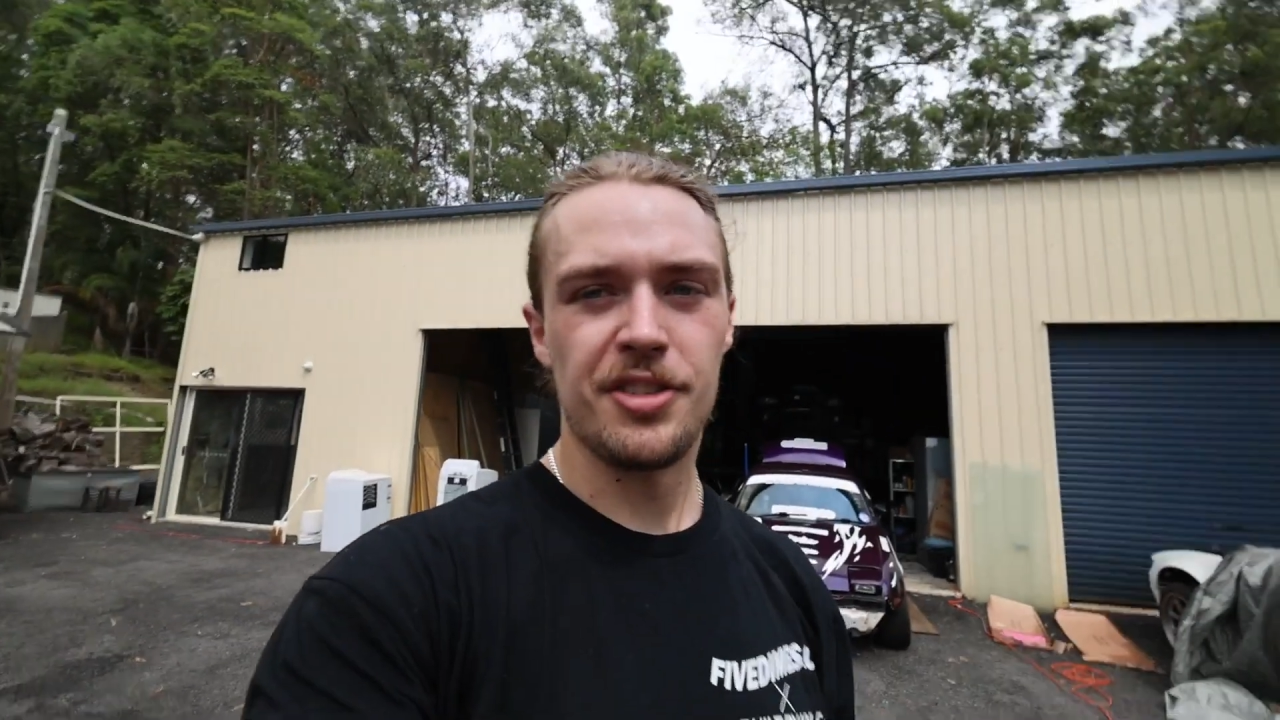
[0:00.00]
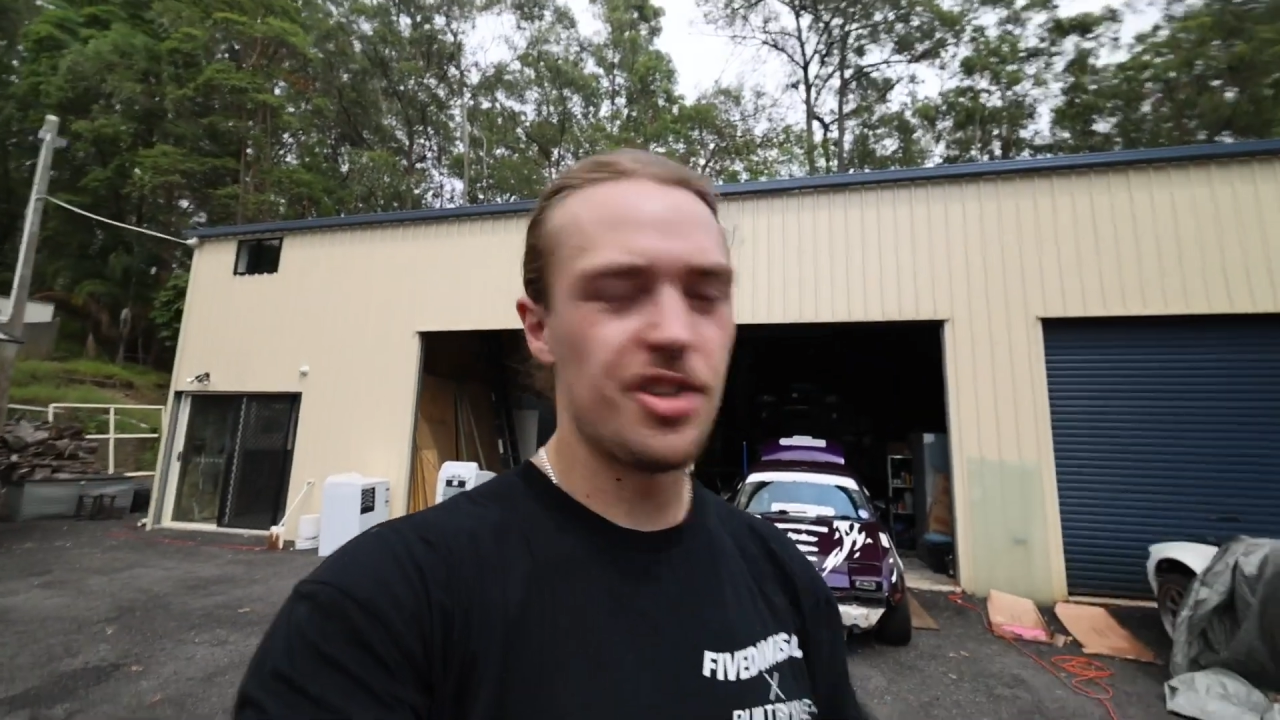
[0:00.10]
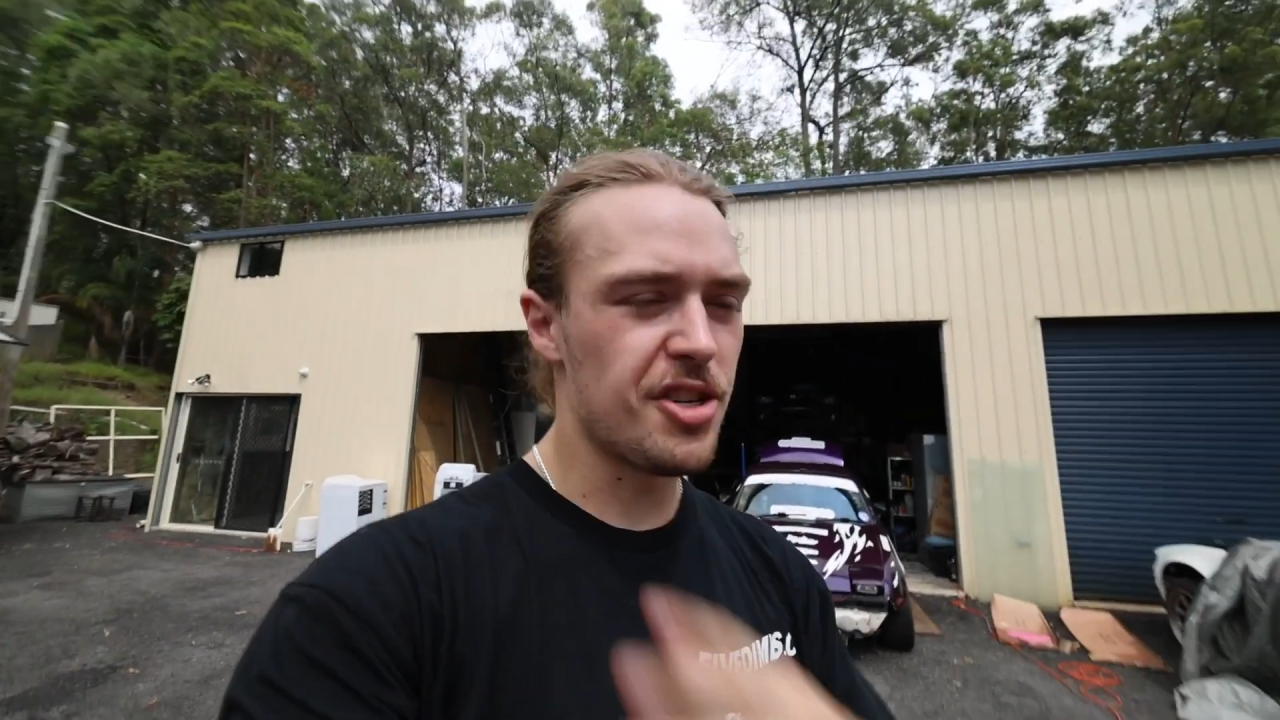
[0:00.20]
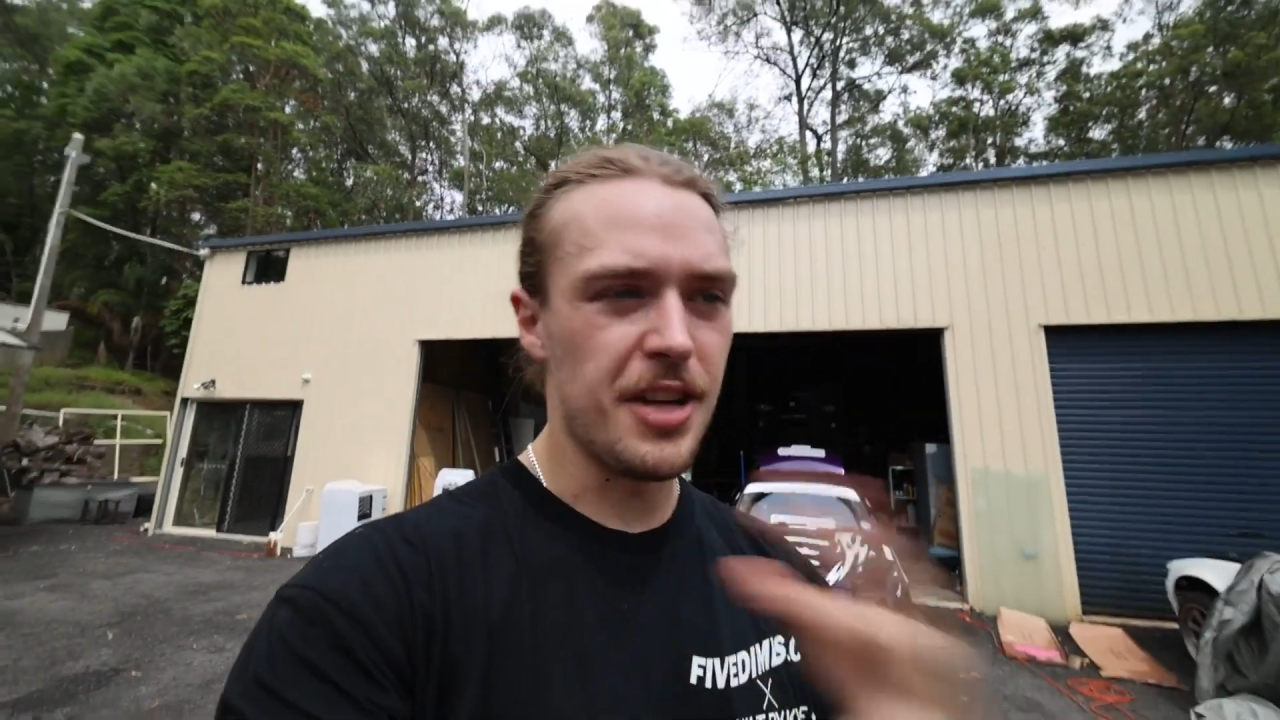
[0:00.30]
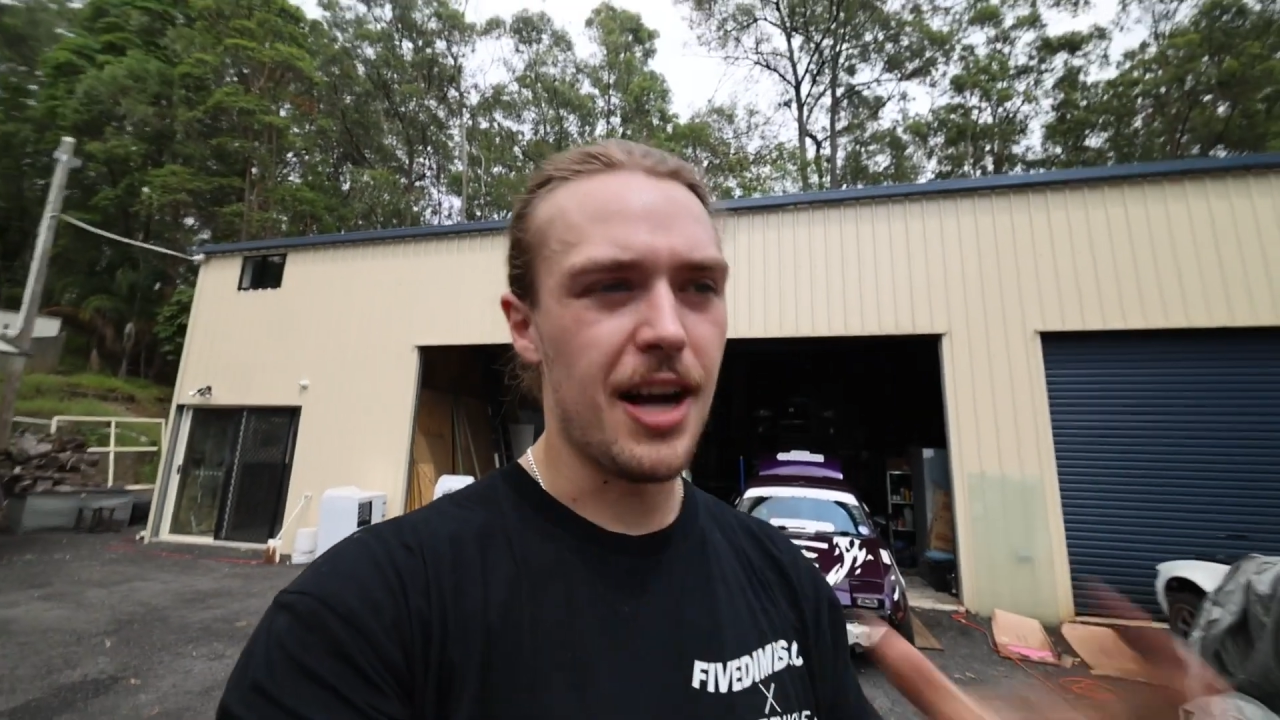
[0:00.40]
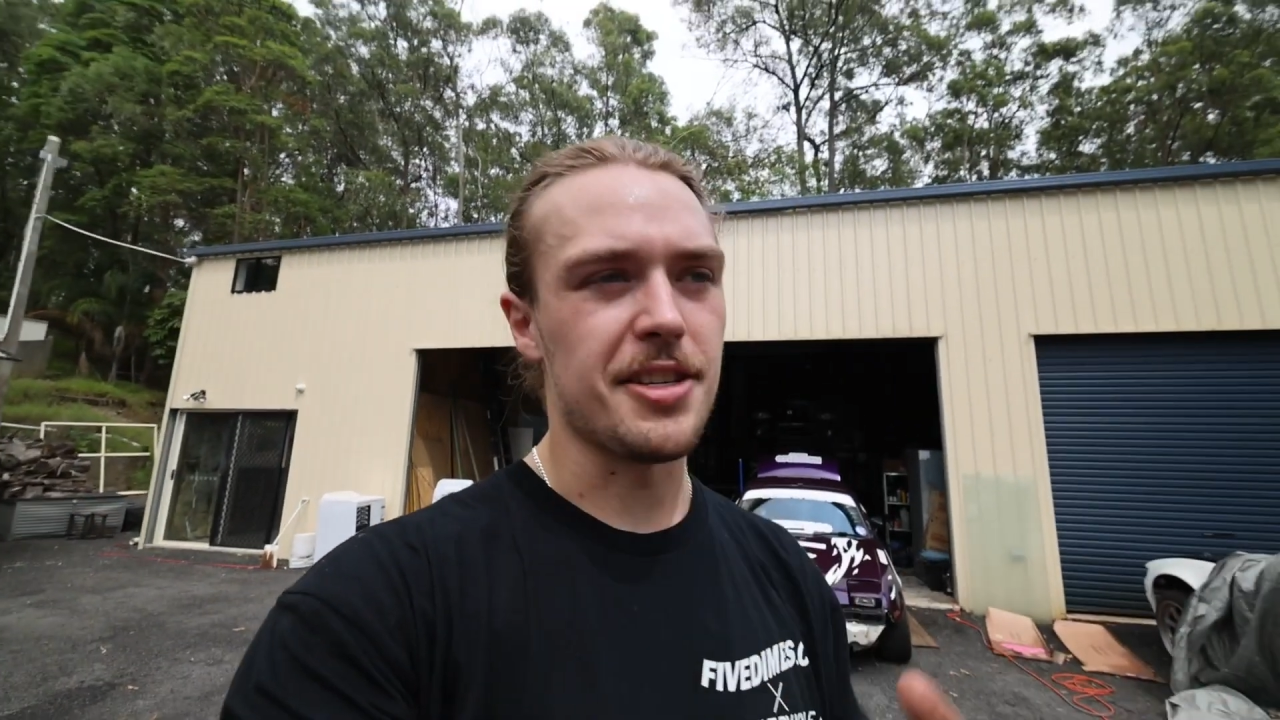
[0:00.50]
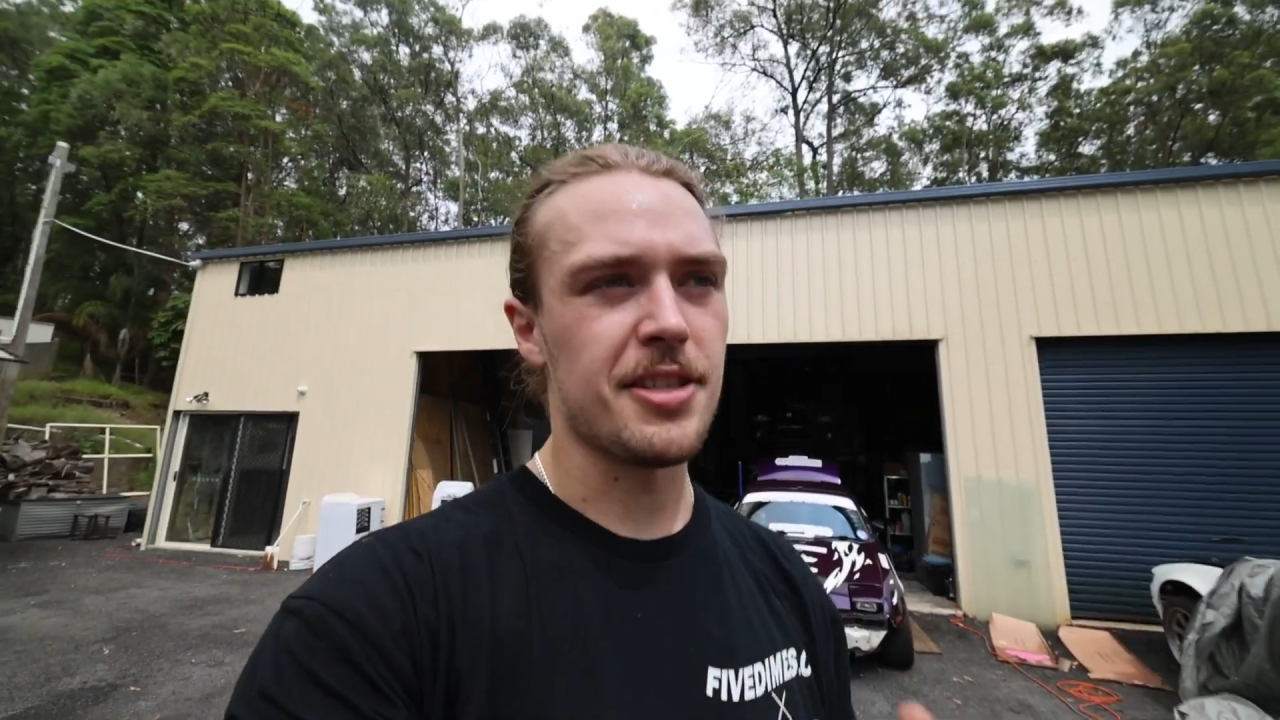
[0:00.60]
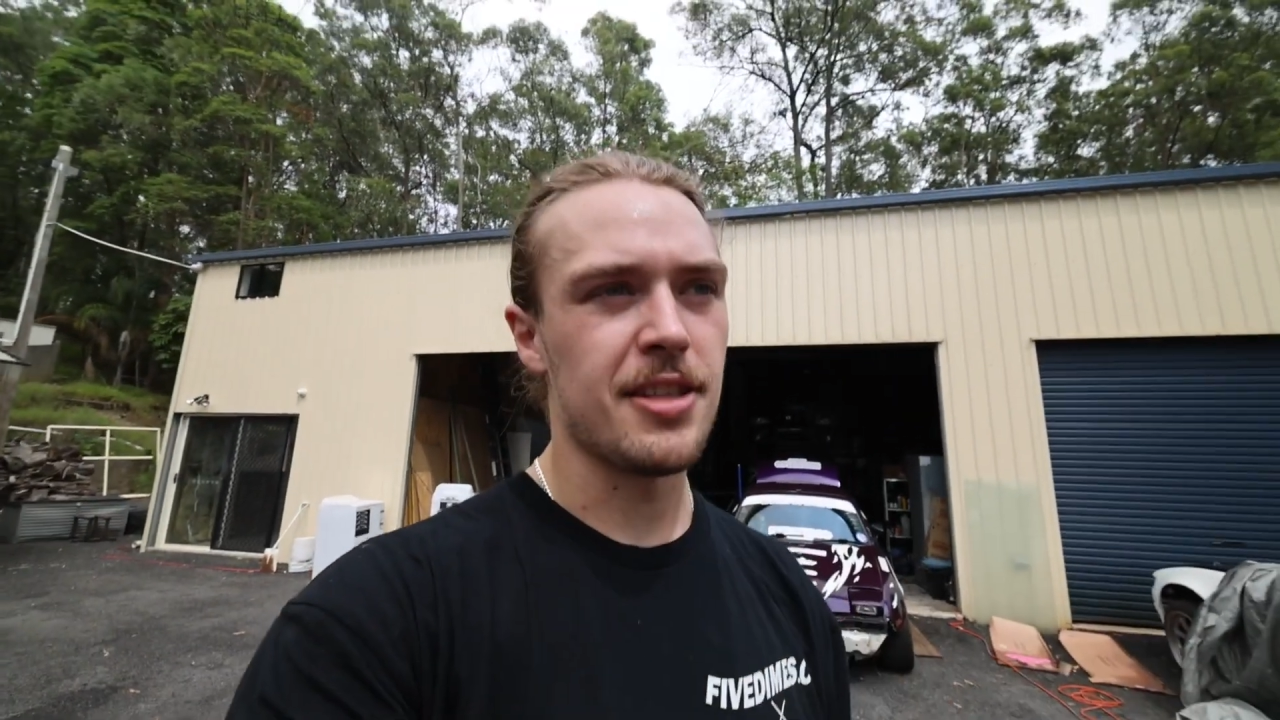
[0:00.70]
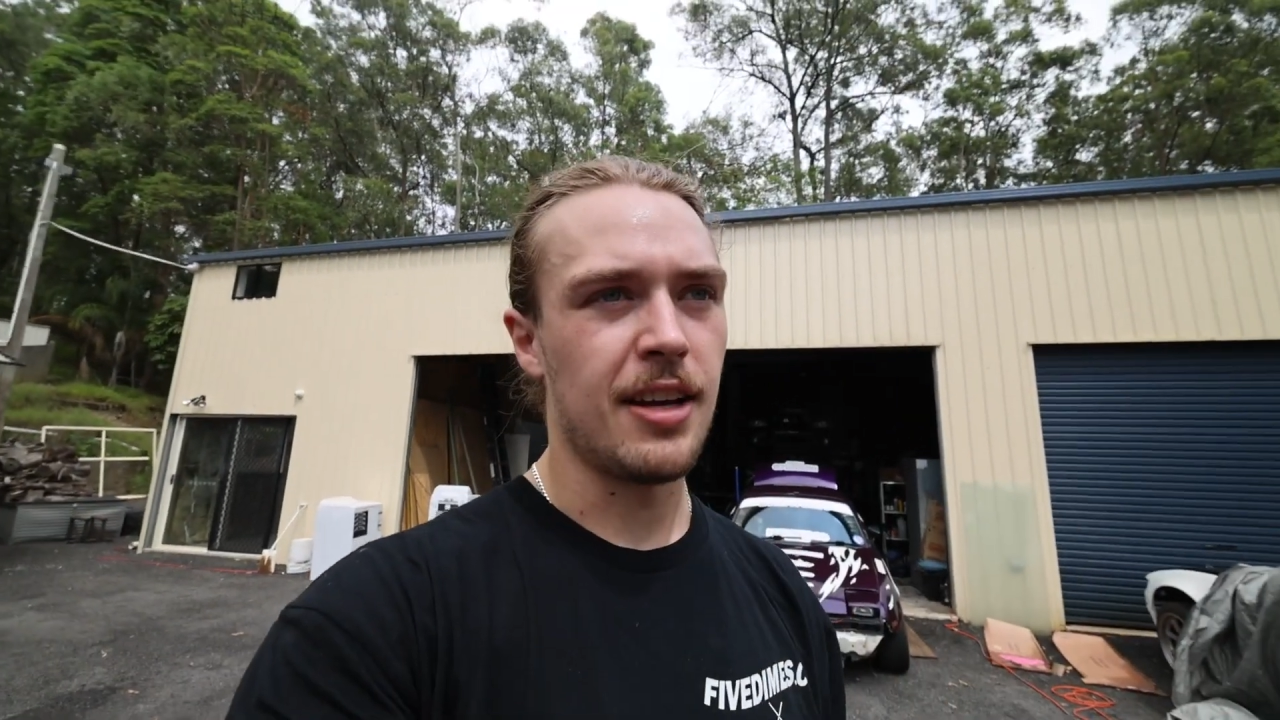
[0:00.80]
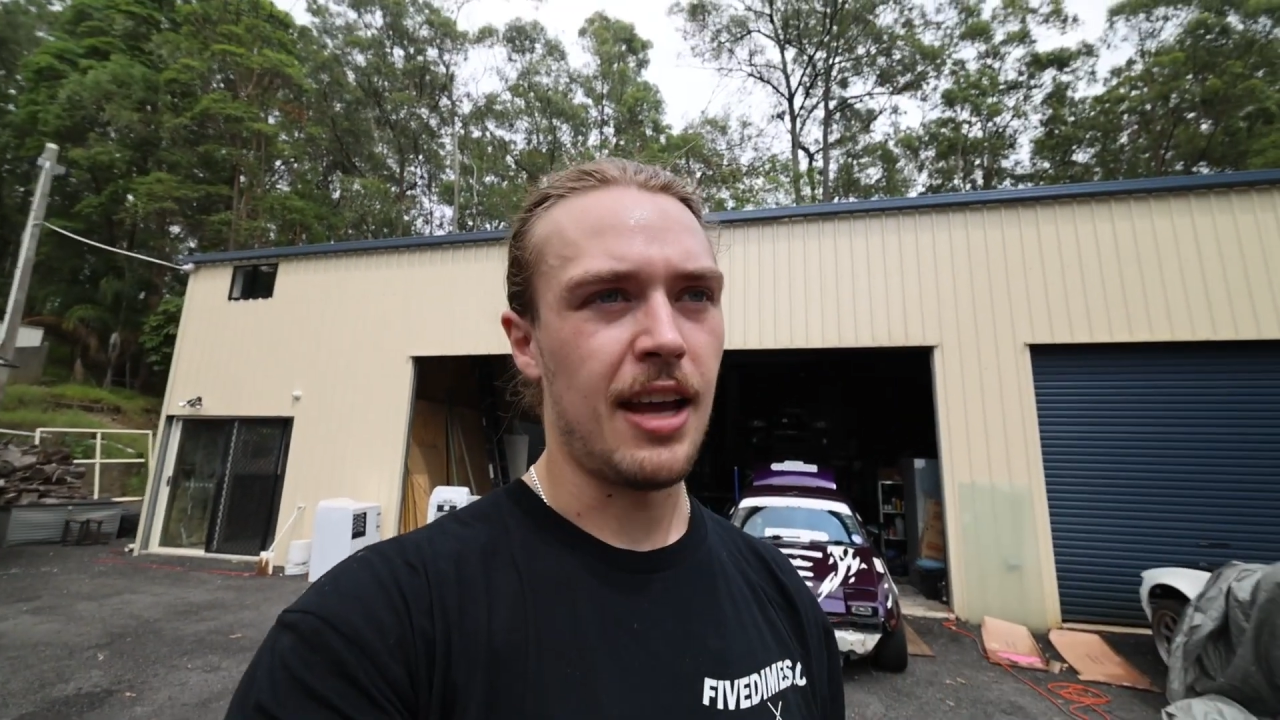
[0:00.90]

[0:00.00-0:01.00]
just nuts